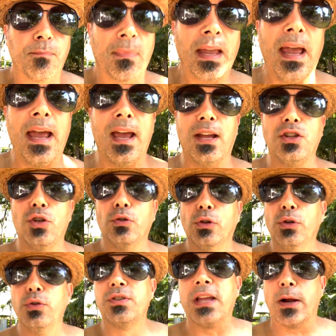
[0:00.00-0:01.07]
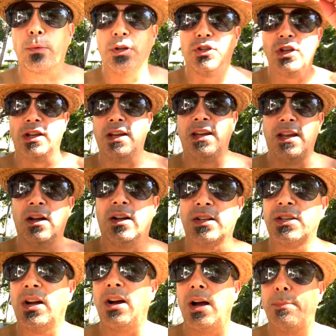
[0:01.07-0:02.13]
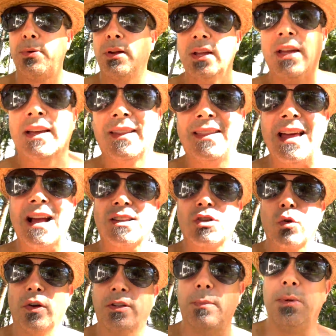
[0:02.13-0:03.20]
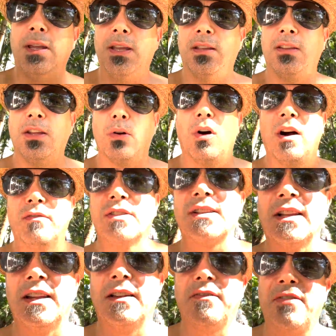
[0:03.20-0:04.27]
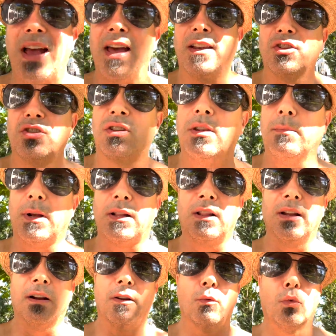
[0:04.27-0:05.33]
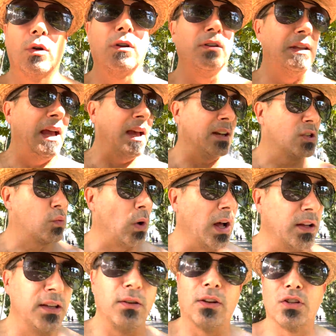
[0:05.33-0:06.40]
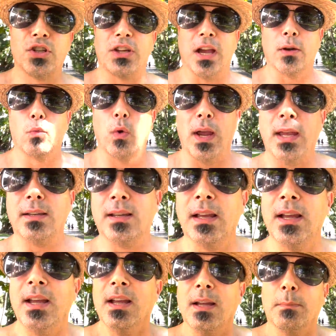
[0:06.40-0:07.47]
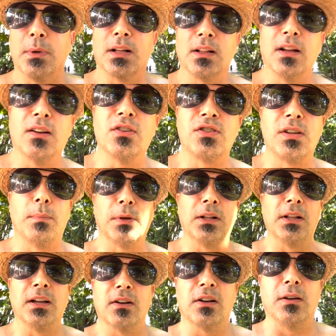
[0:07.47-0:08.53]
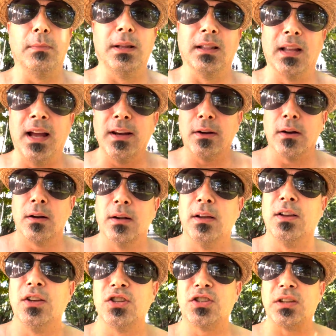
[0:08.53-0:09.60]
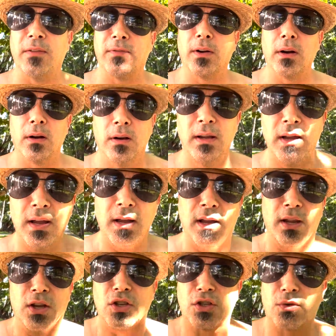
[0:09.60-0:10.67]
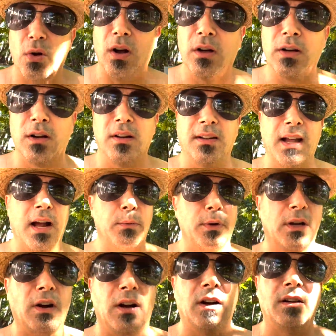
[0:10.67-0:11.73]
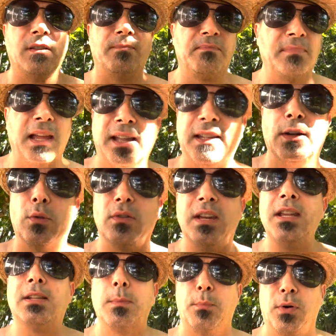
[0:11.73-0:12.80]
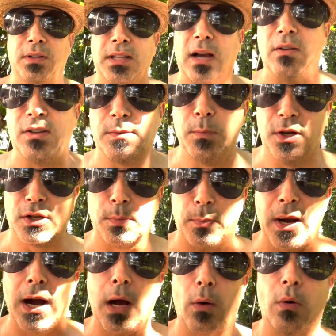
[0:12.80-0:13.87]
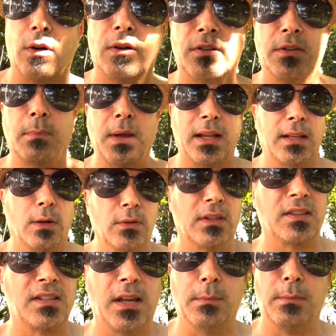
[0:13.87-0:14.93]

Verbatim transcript: and you lose that rigidity on top, that's going to be, you know, obviously an advantage to the McLaren world. And as well, you can shed weight. McLarens typically are going to be lighter, stiffer, stronger in that regard, and they don't need to put down as much power to make out the same